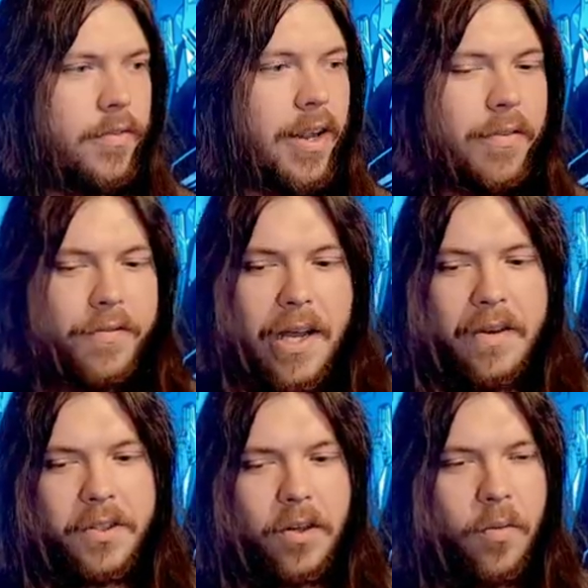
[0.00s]
got a
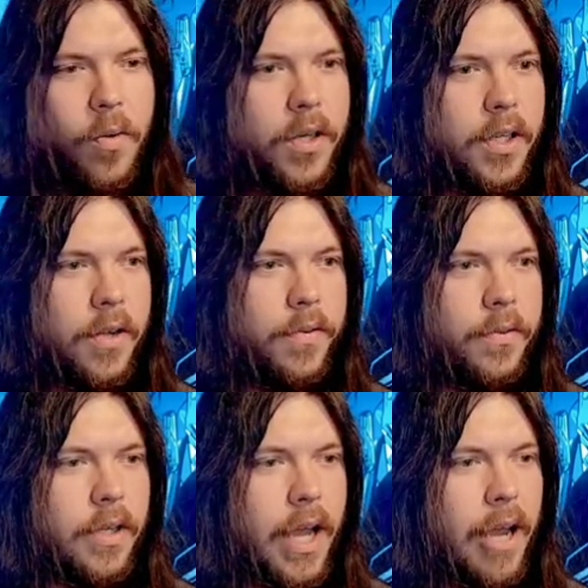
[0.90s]
5-star wanted level.
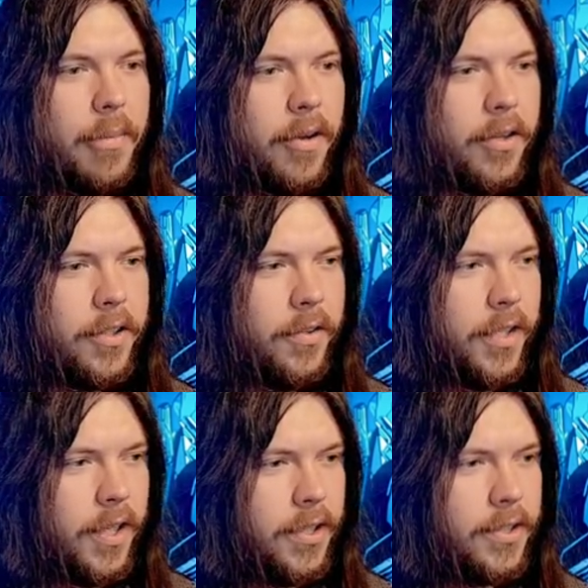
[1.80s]
How am I going to do
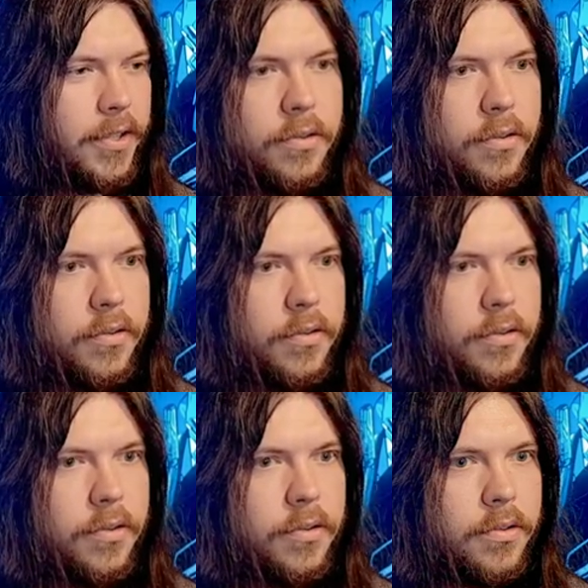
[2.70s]
this?
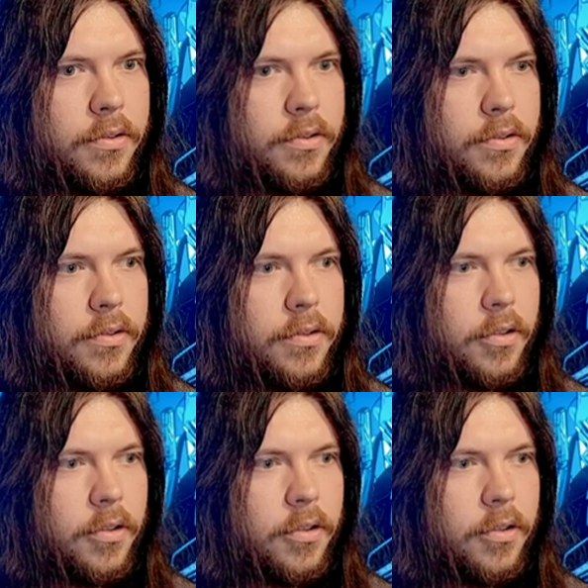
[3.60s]
Oh